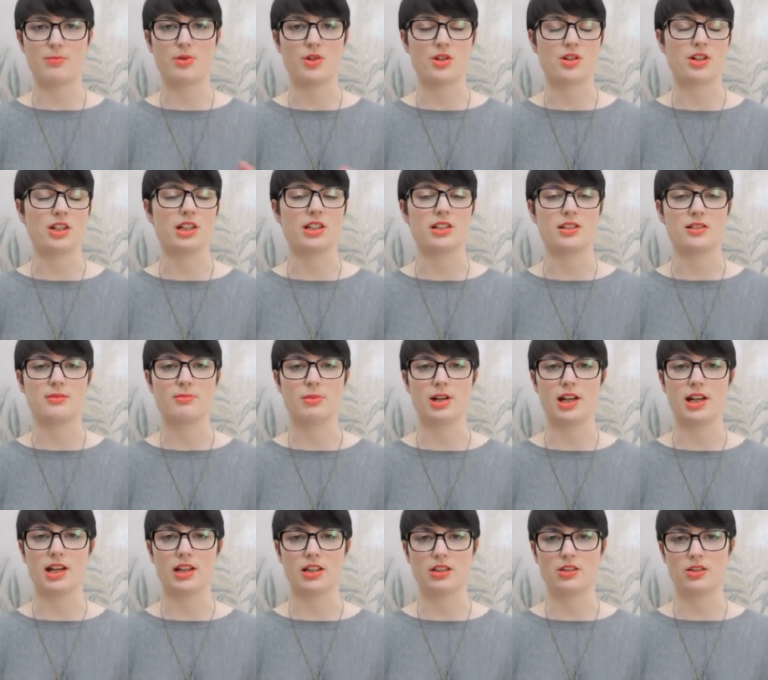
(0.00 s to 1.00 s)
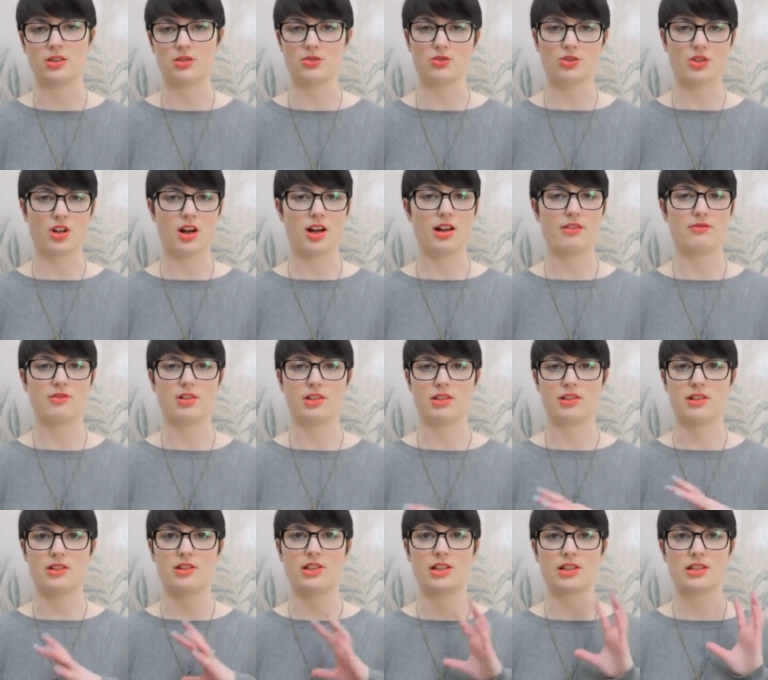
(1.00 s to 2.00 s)
book into my Google Drive,
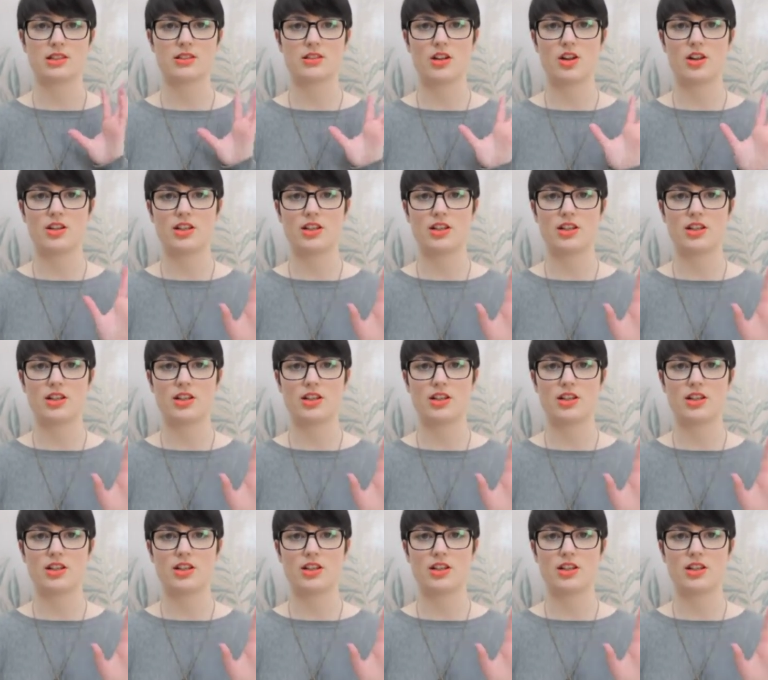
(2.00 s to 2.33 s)
just so it's